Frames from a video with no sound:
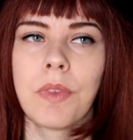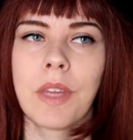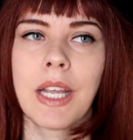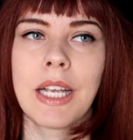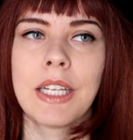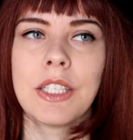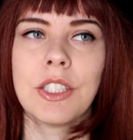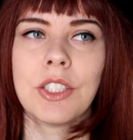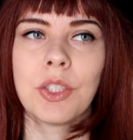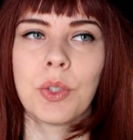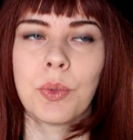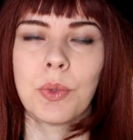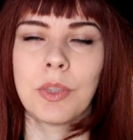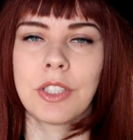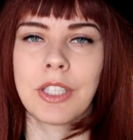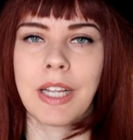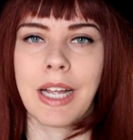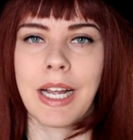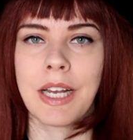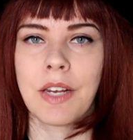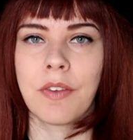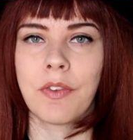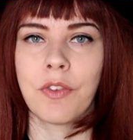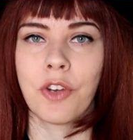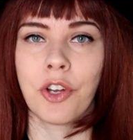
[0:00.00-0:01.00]
I just wish I
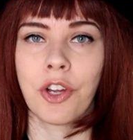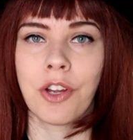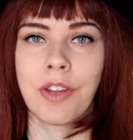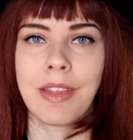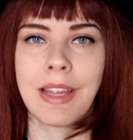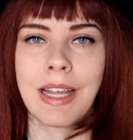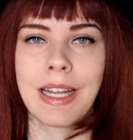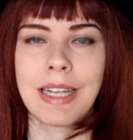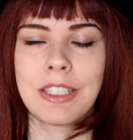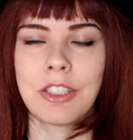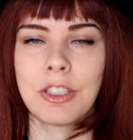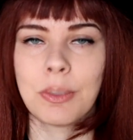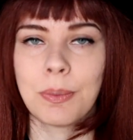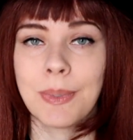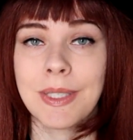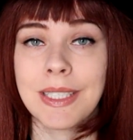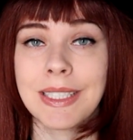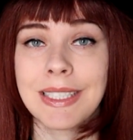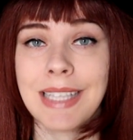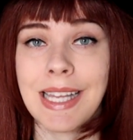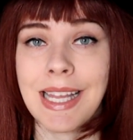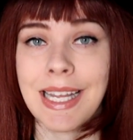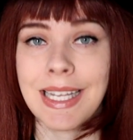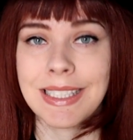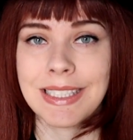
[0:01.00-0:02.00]
had have known that just because
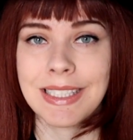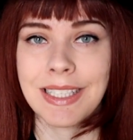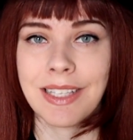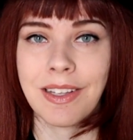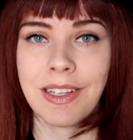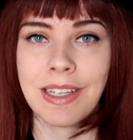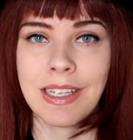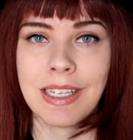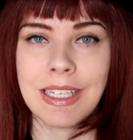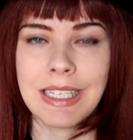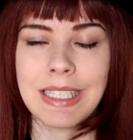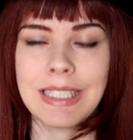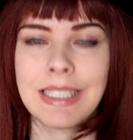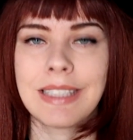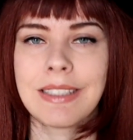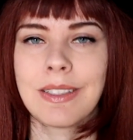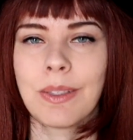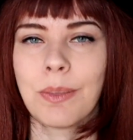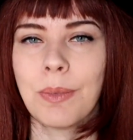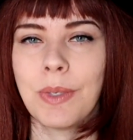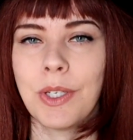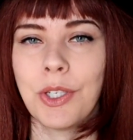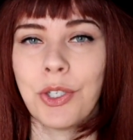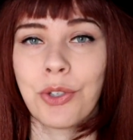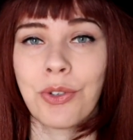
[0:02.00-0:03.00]
they're selling it, it
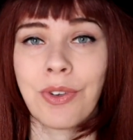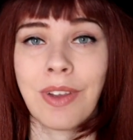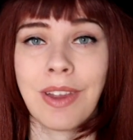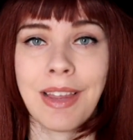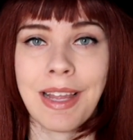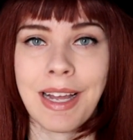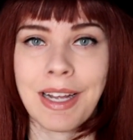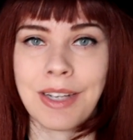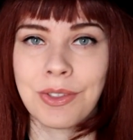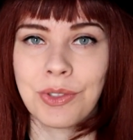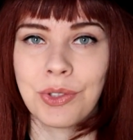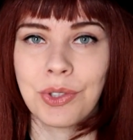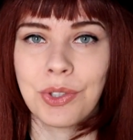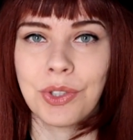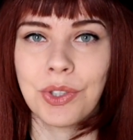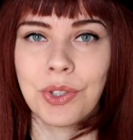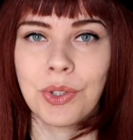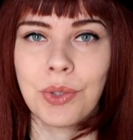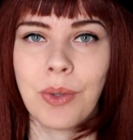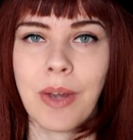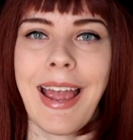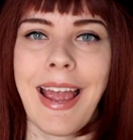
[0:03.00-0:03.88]
doesn't mean you're allowed to.